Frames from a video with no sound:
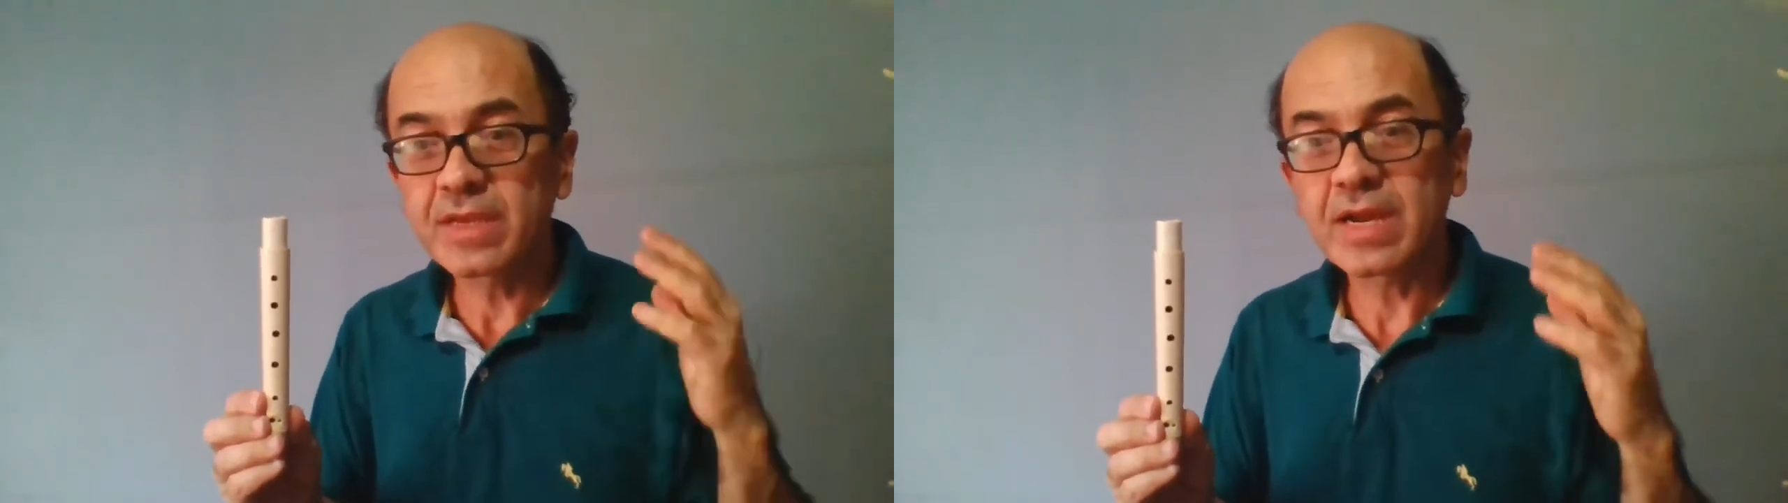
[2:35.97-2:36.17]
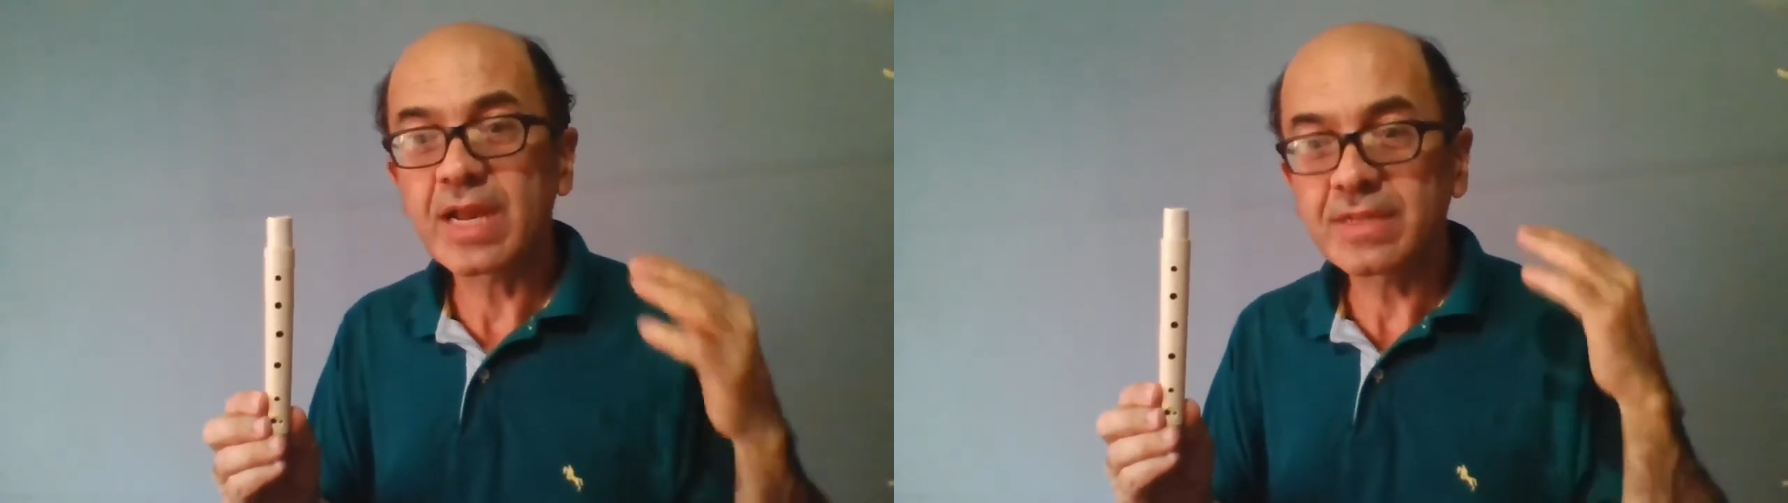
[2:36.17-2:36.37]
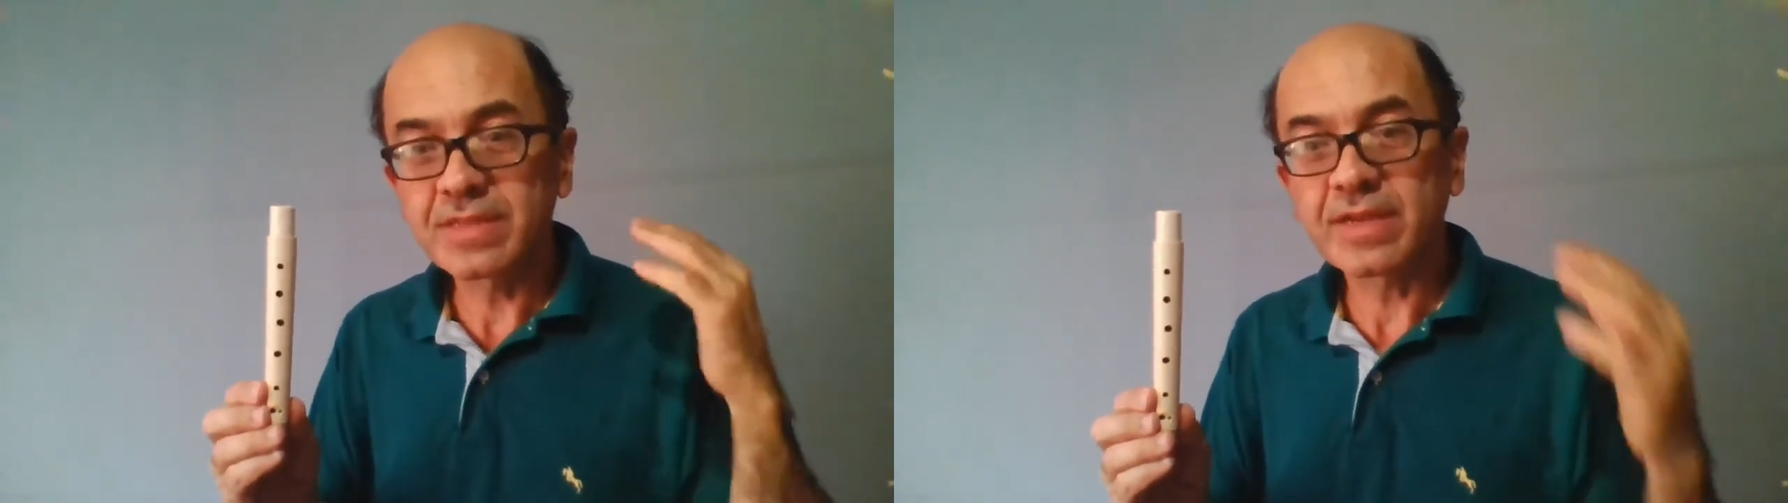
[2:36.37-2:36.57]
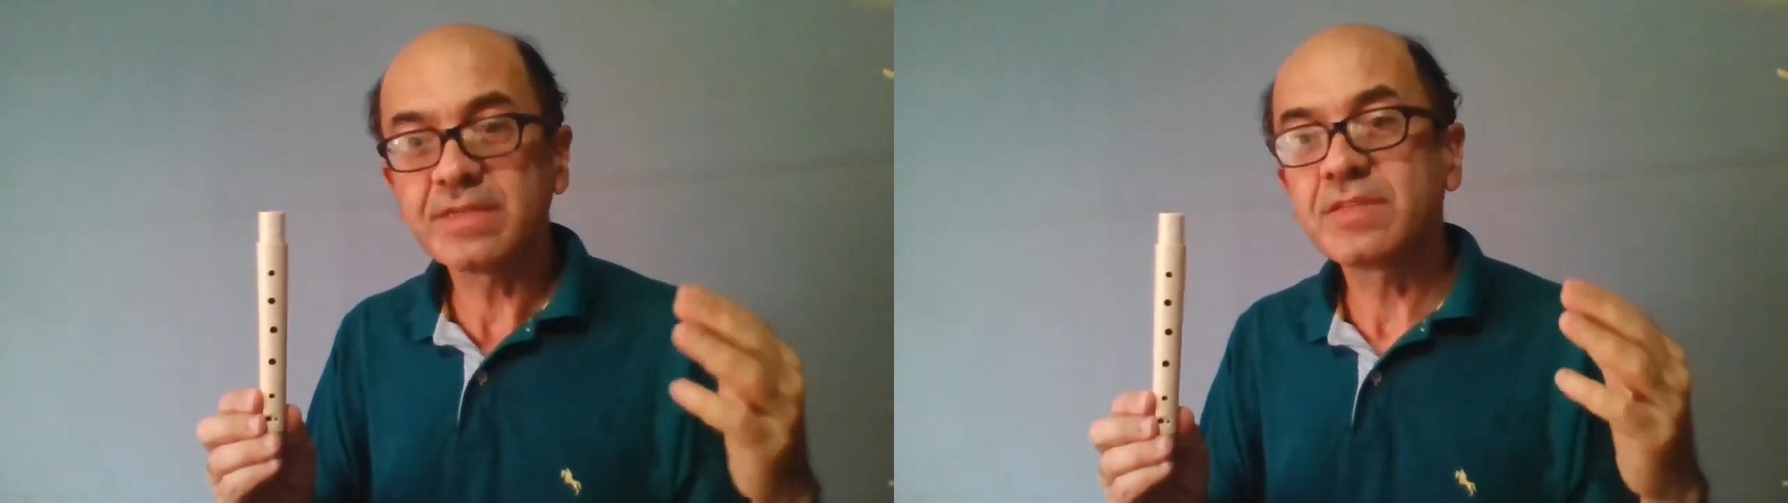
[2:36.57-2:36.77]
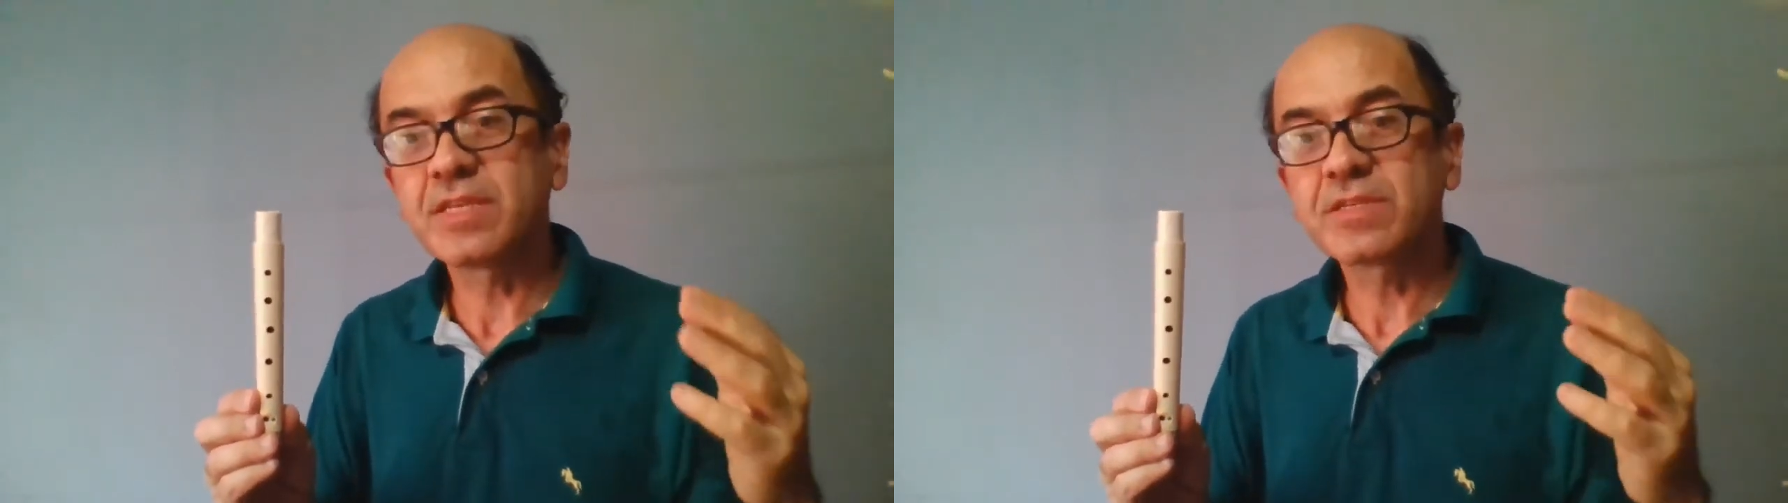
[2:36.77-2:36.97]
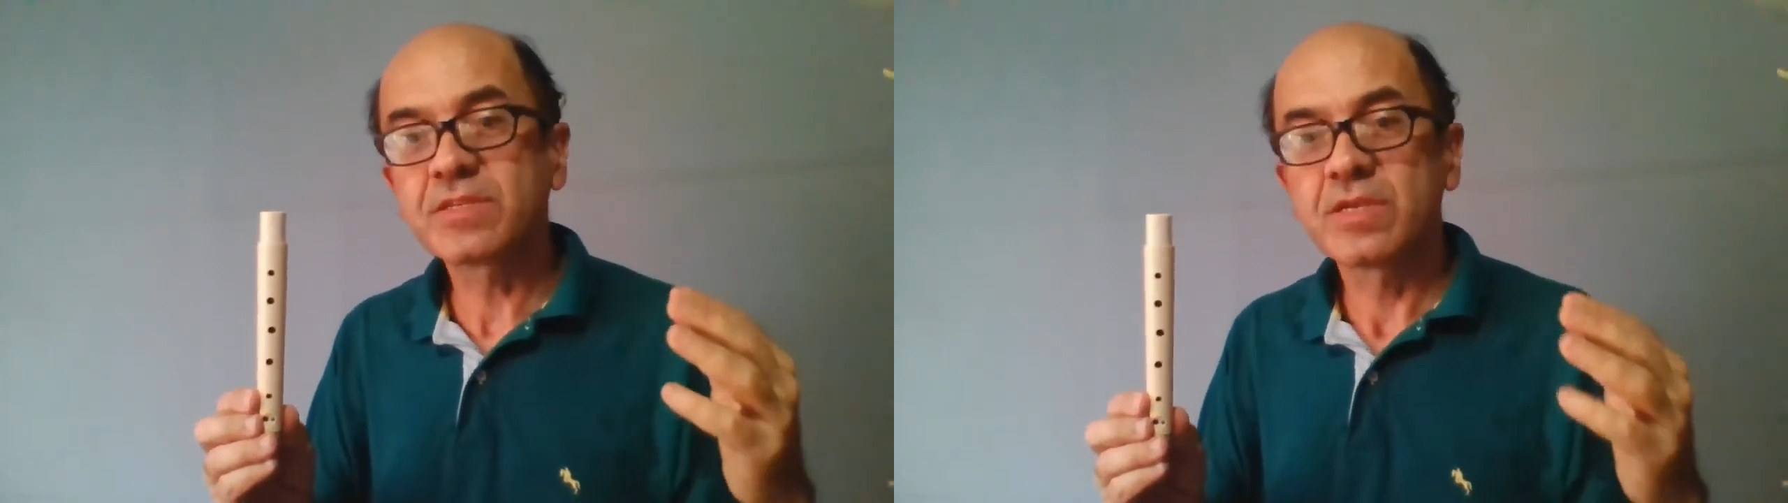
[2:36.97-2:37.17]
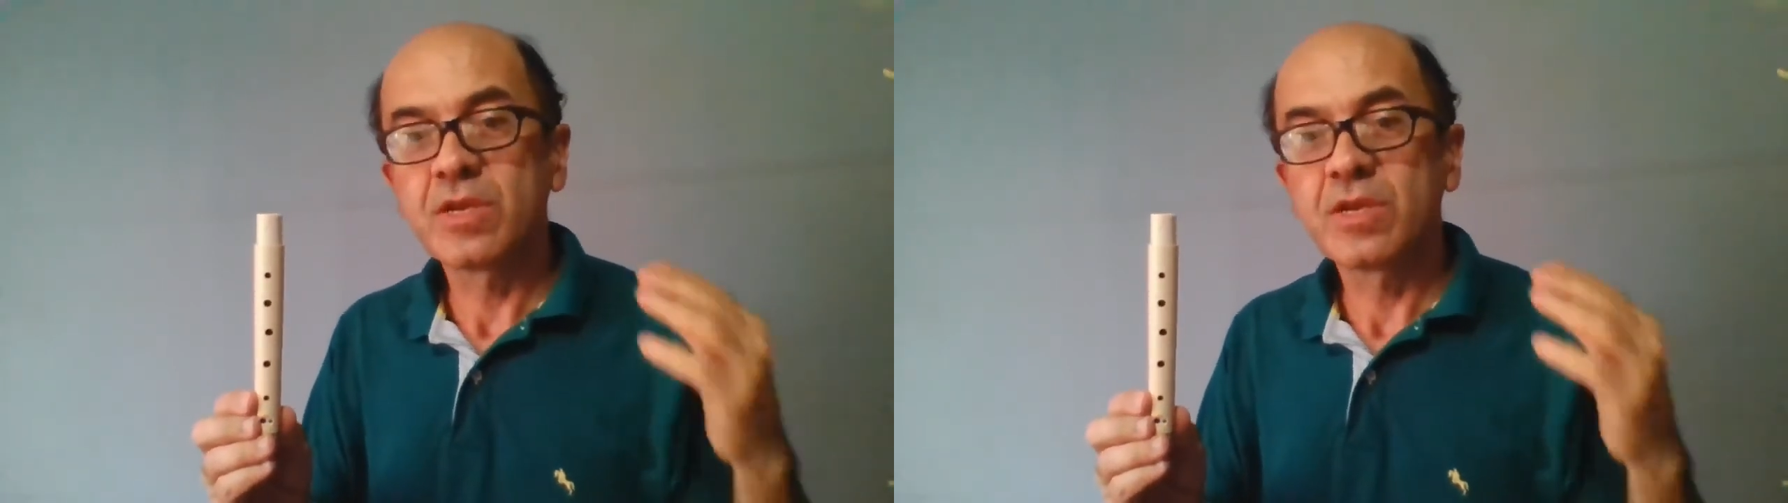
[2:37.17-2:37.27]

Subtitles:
characteristics